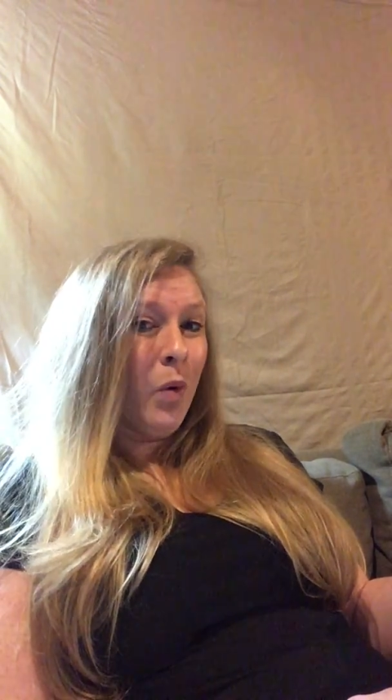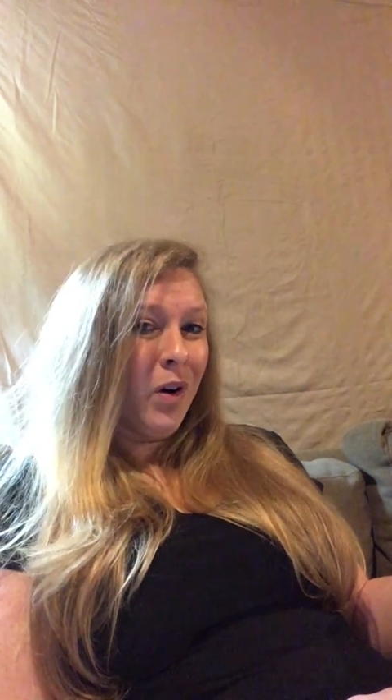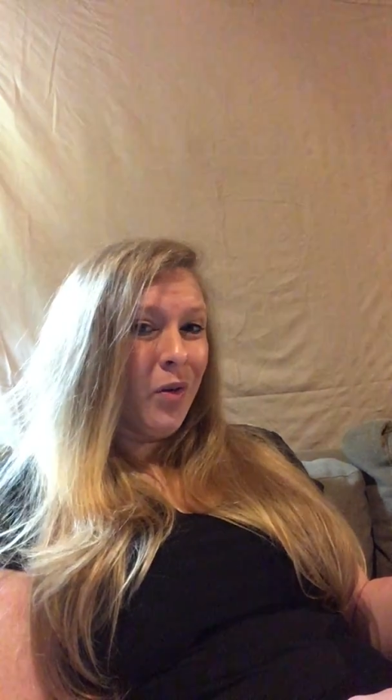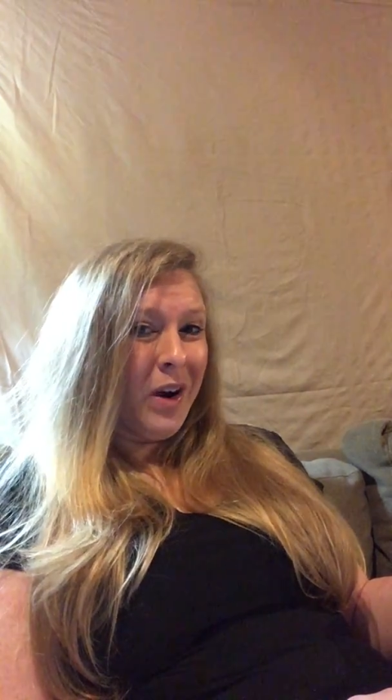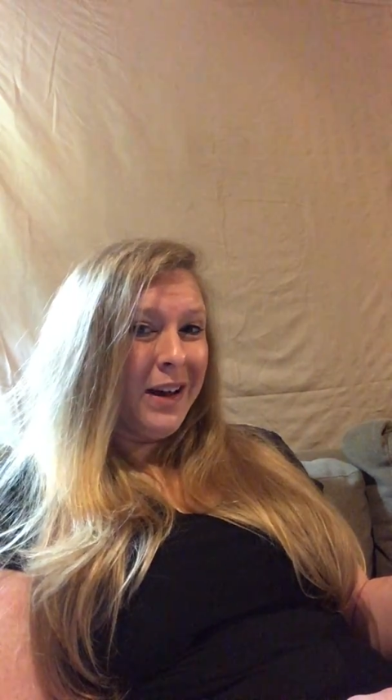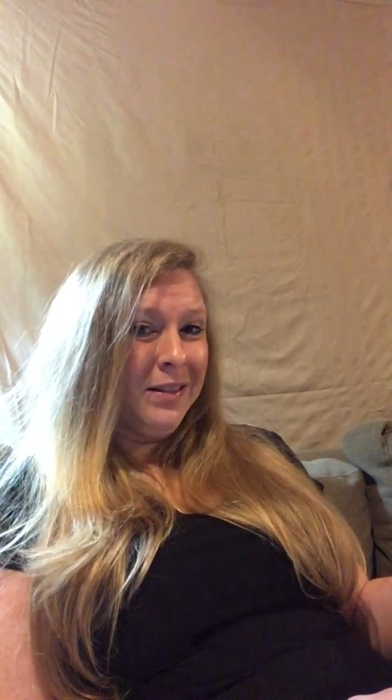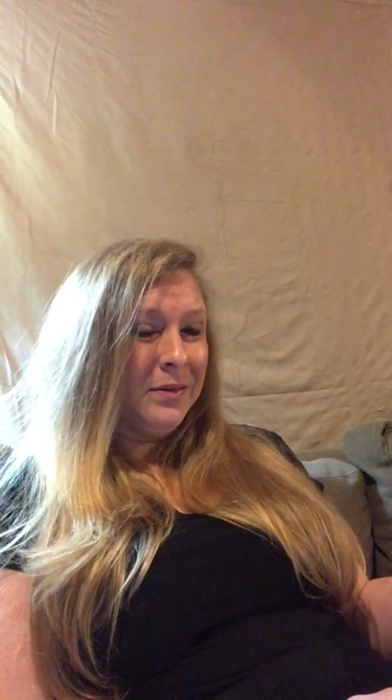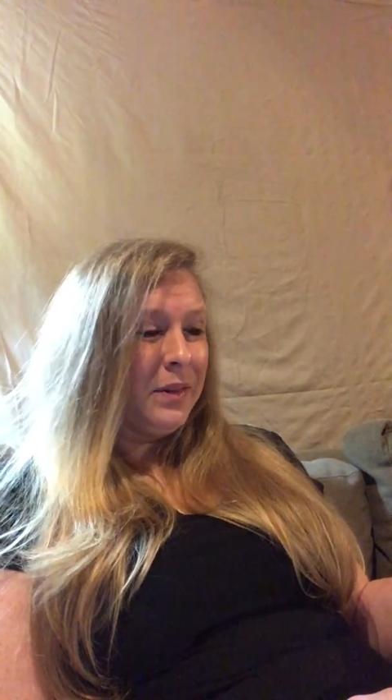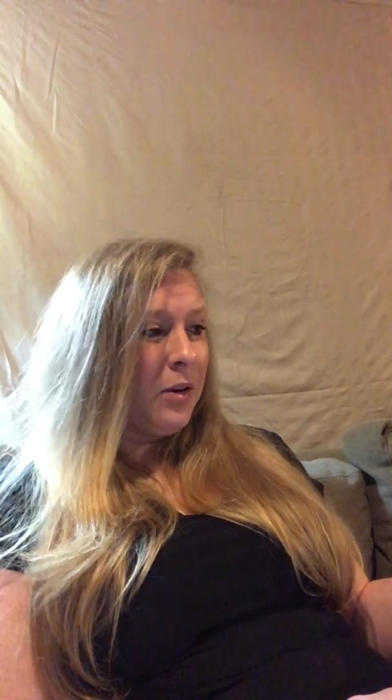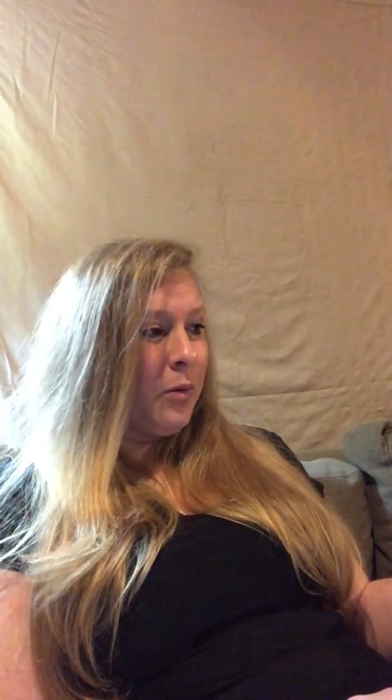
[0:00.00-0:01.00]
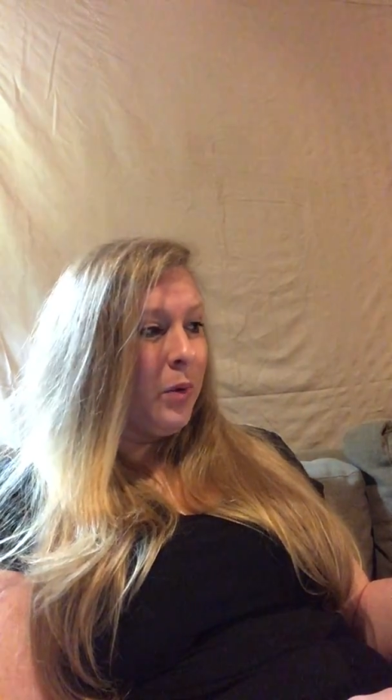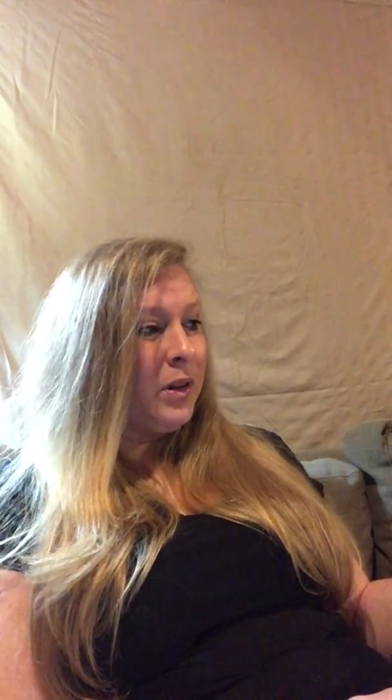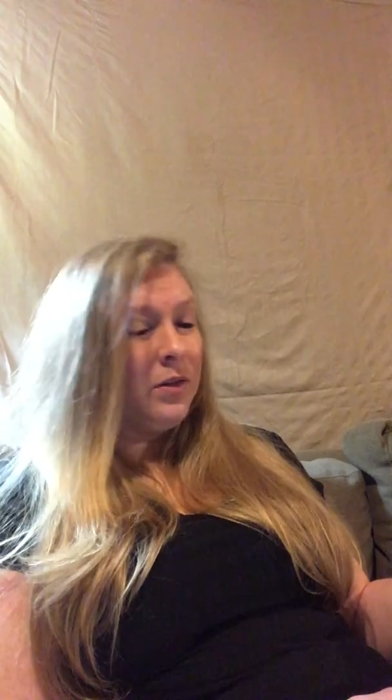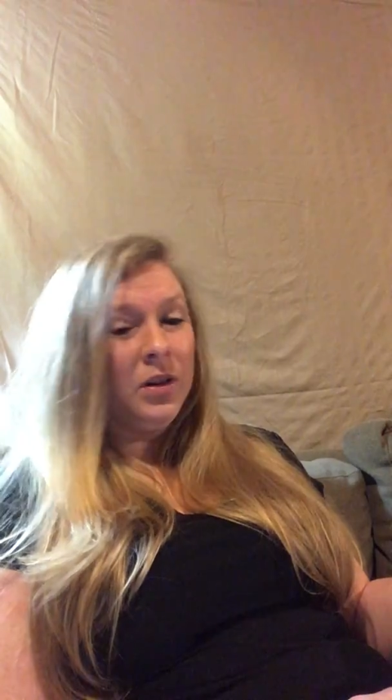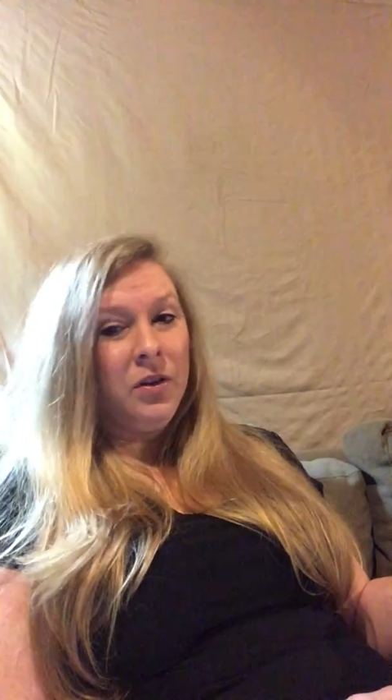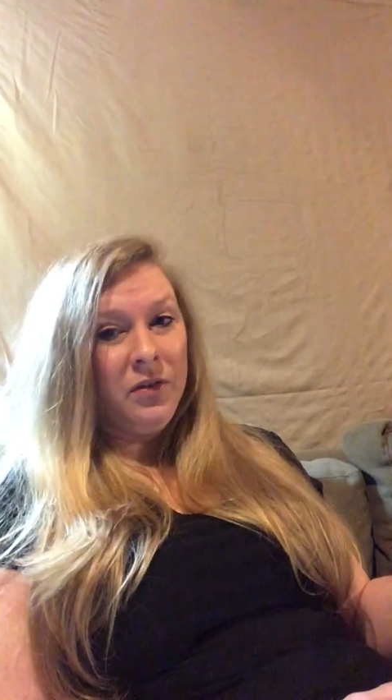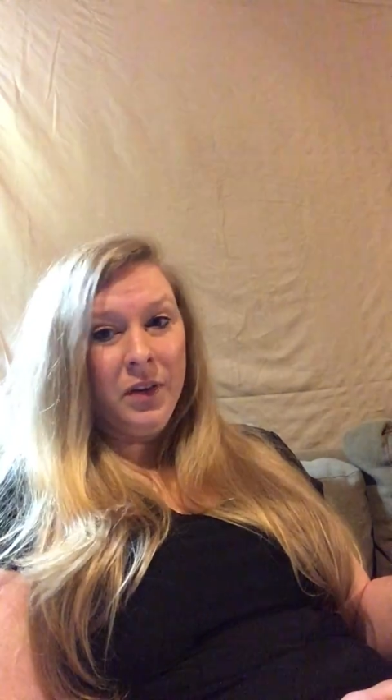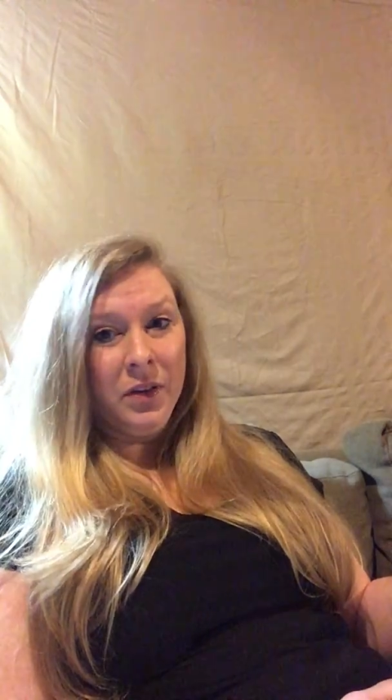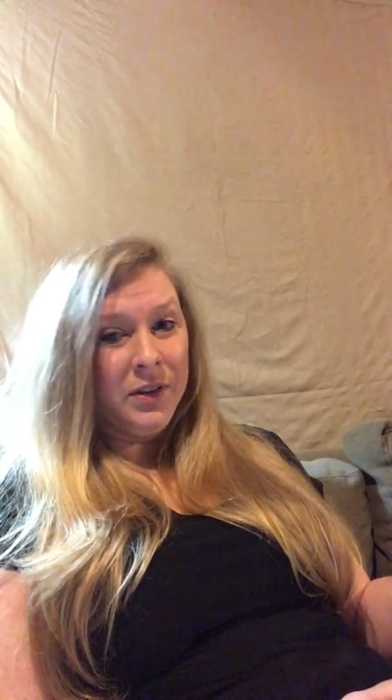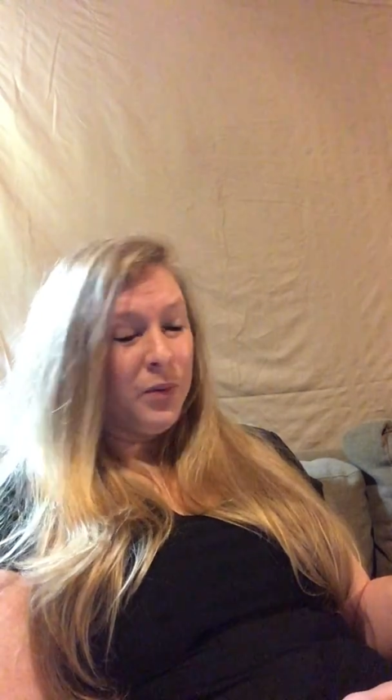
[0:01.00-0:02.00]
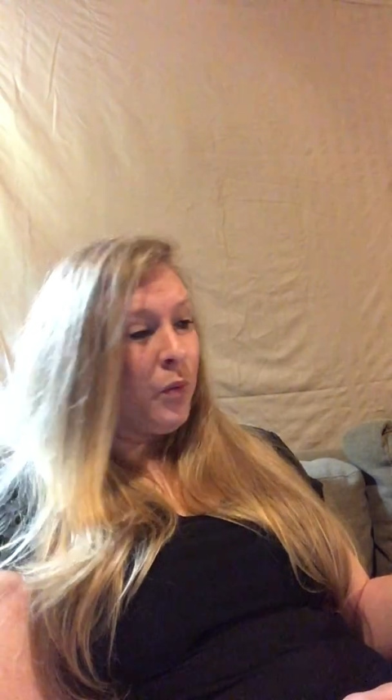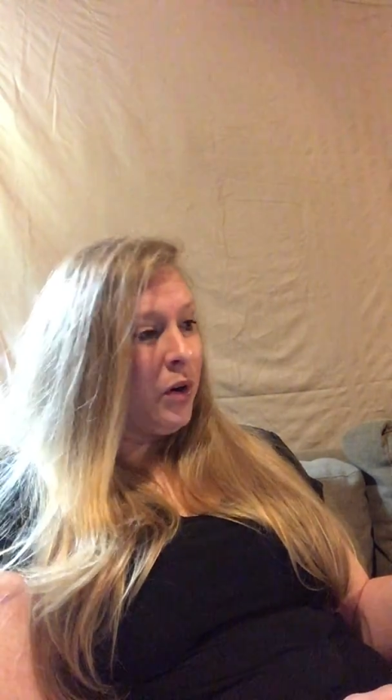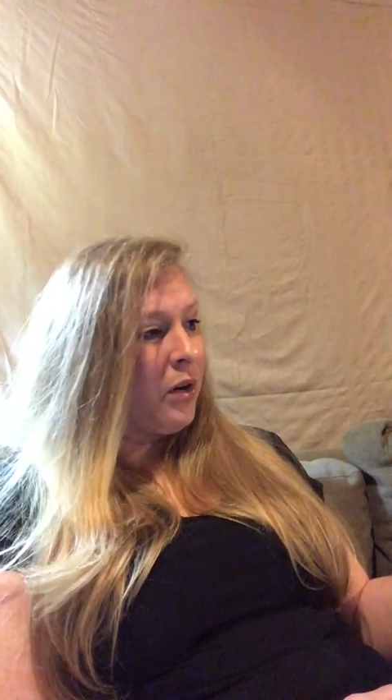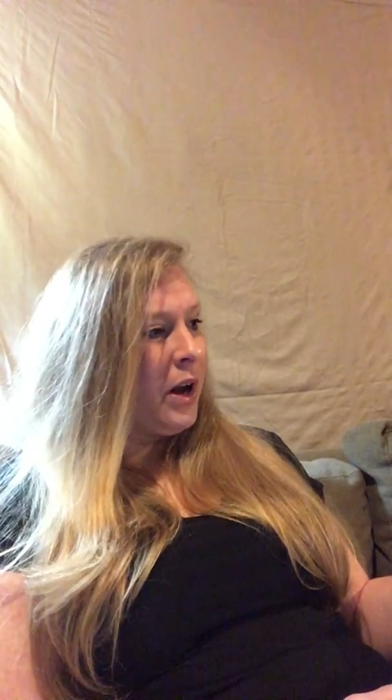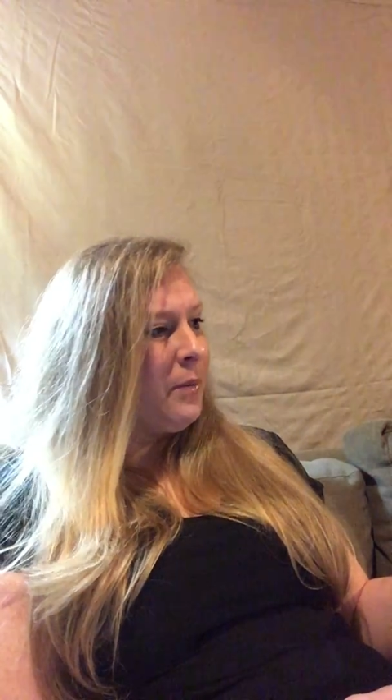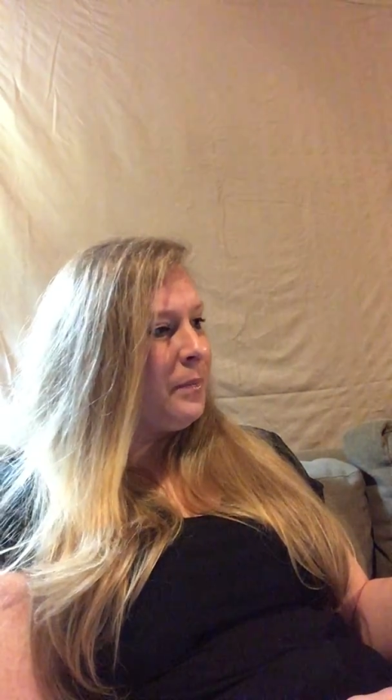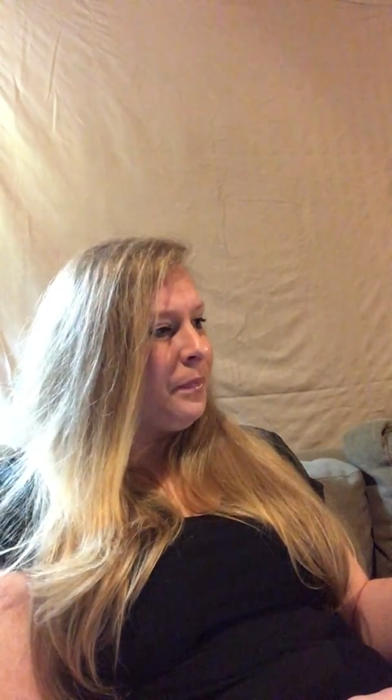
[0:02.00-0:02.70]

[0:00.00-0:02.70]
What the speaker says: work right? Or what do you feel doesn't work right?